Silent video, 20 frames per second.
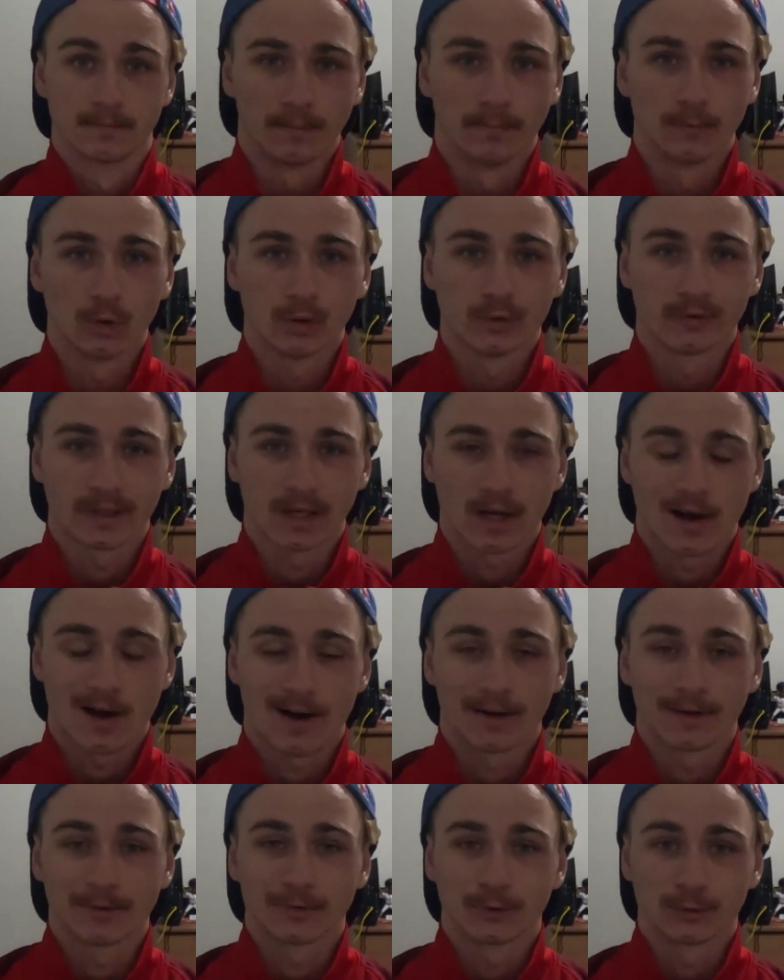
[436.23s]
Moving
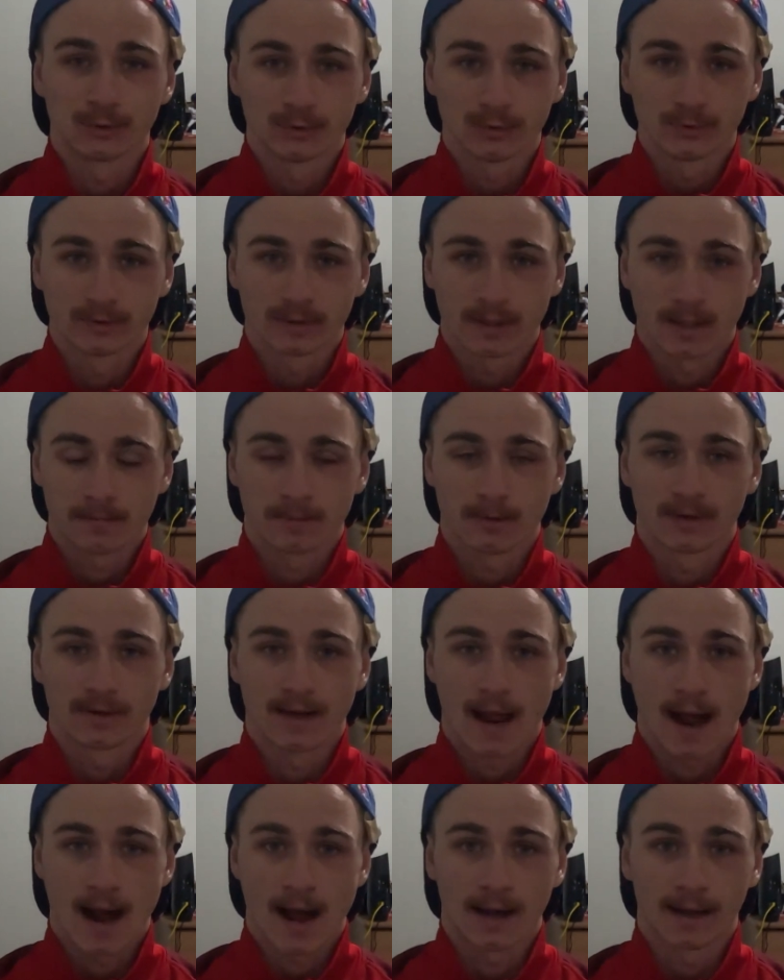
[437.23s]
on to number
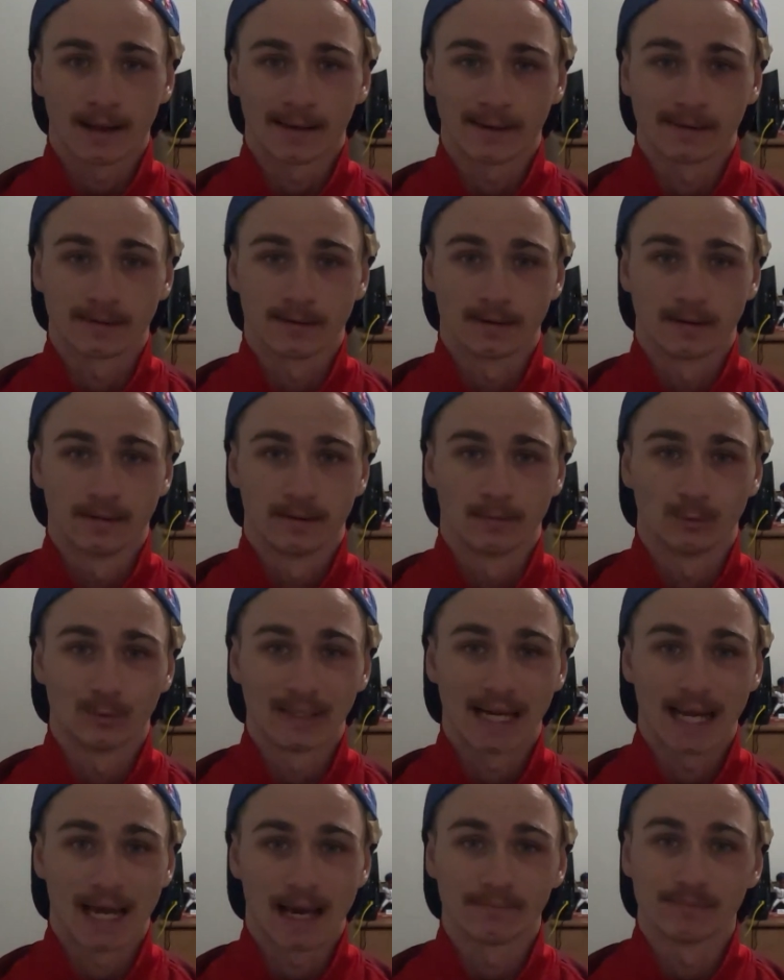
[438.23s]
9,
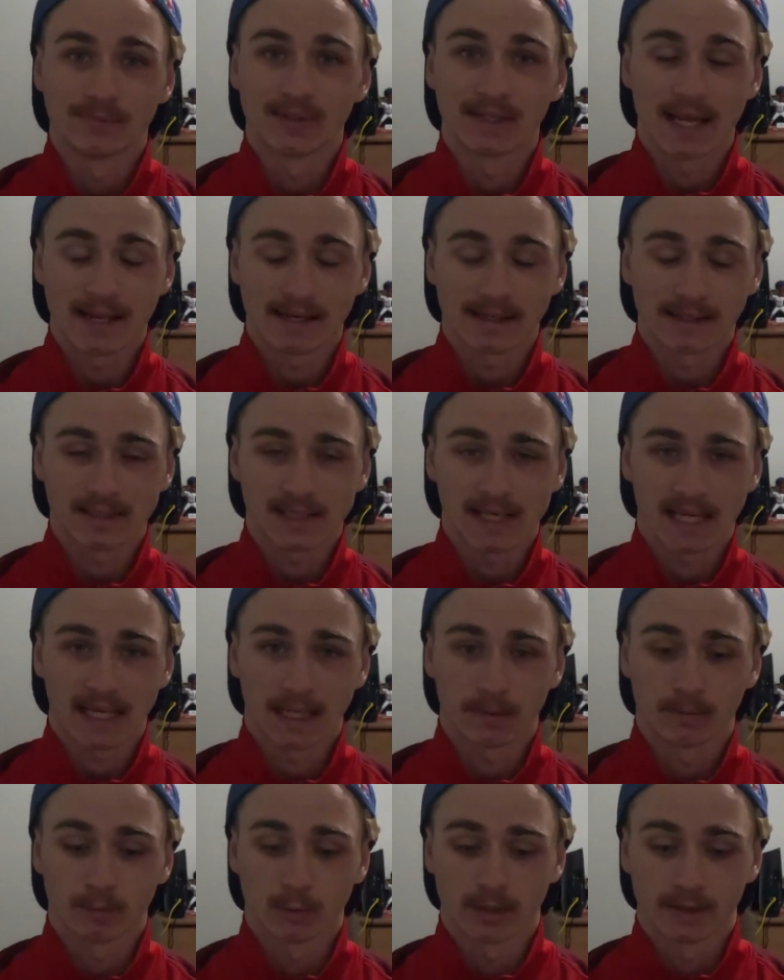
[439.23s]
we have Denny
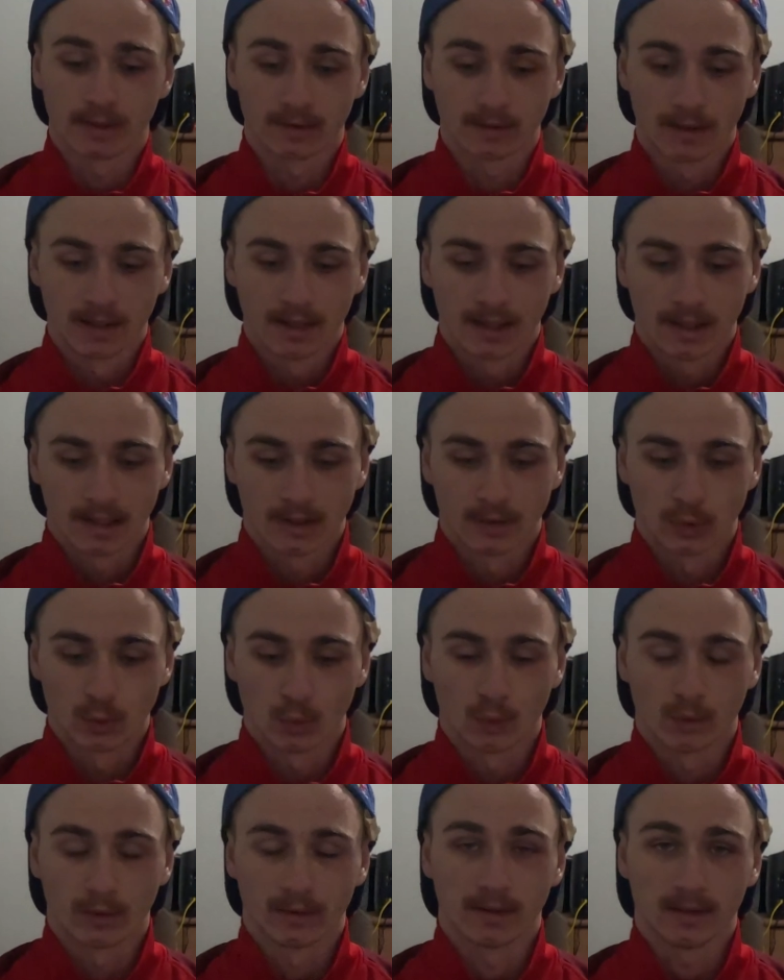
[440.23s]
Hamlin
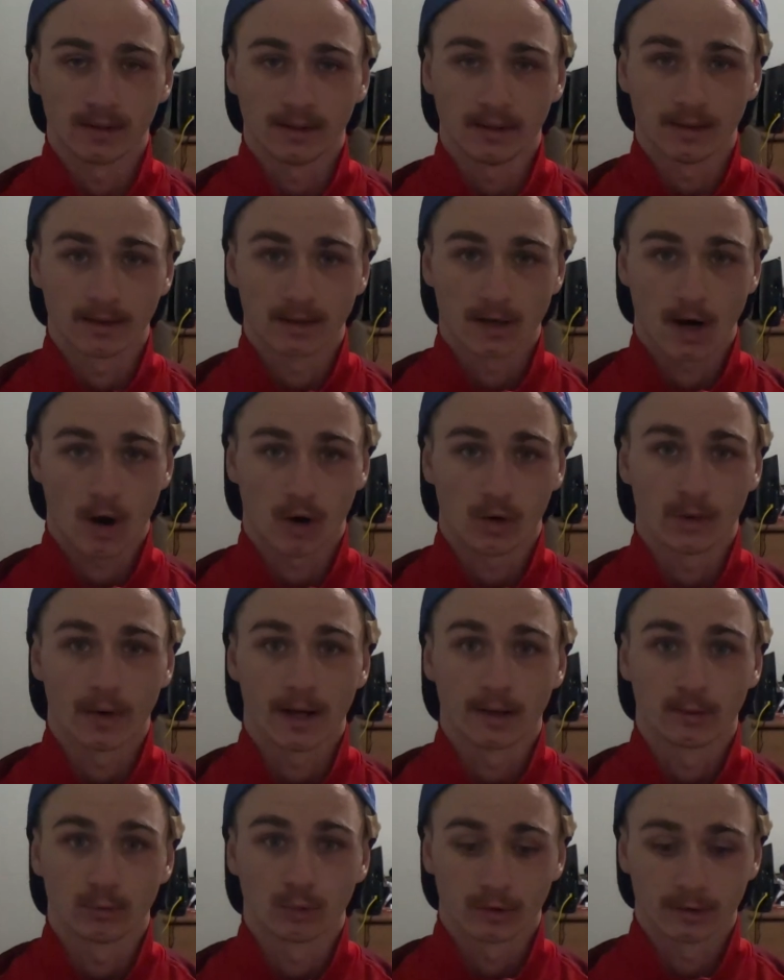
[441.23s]
doing the Carl
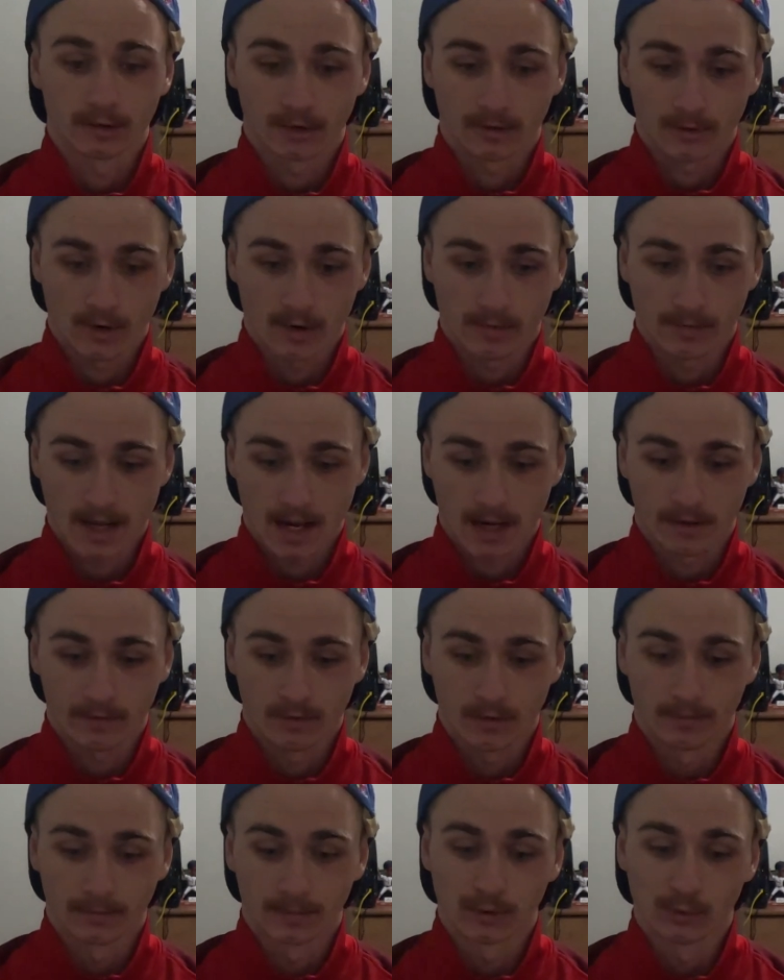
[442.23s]
Edwards throwback
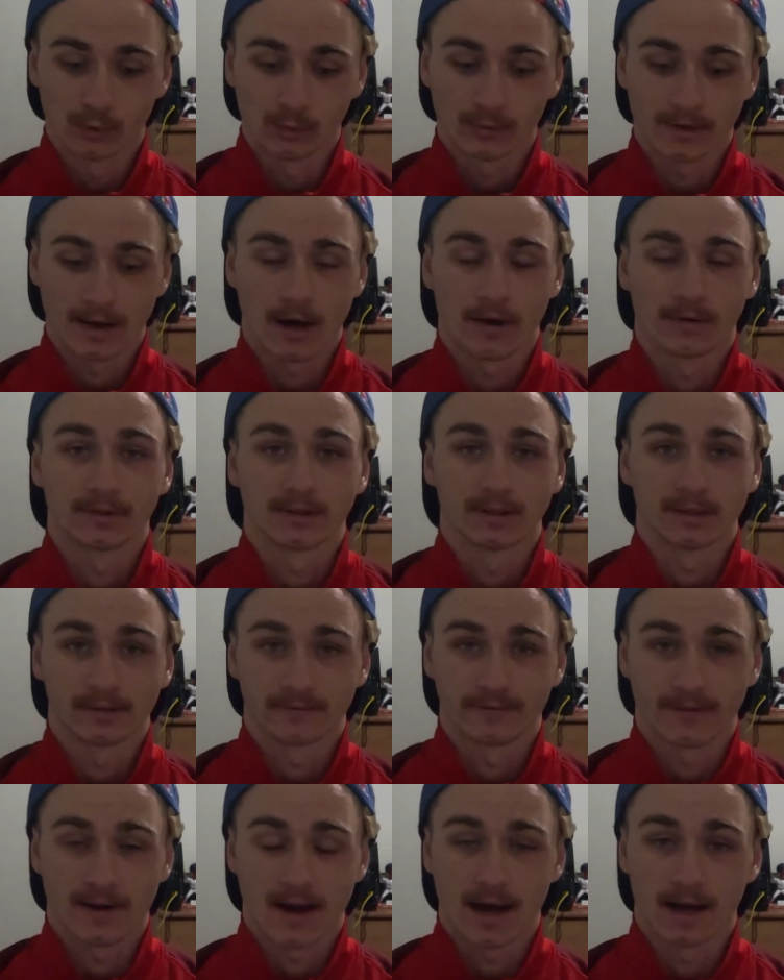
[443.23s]
from
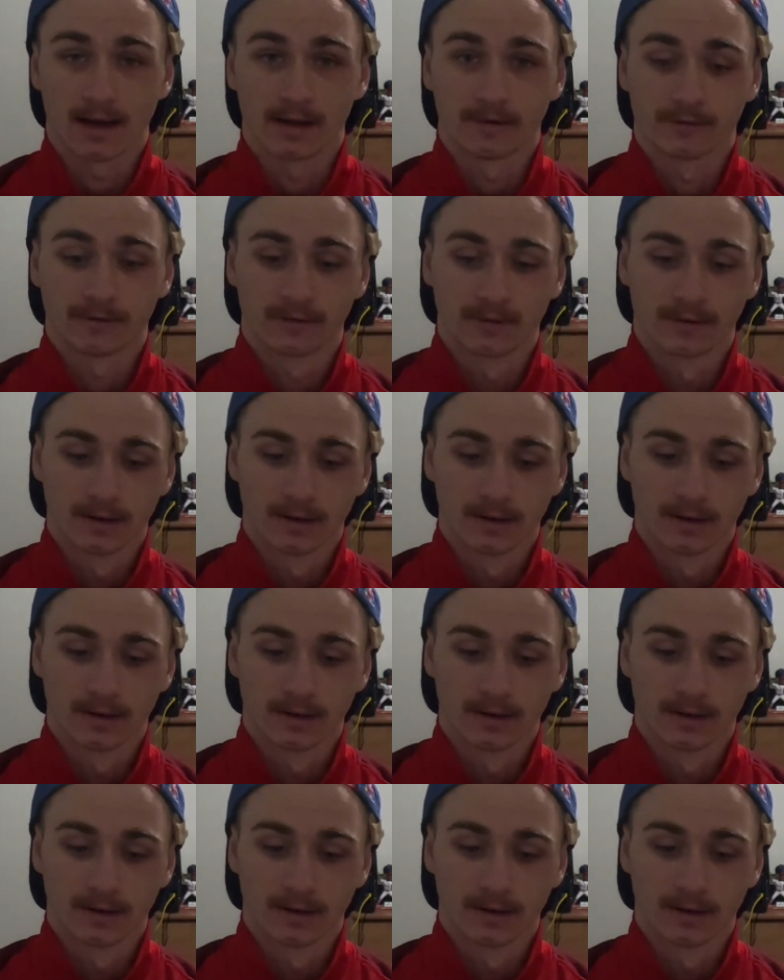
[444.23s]
2005.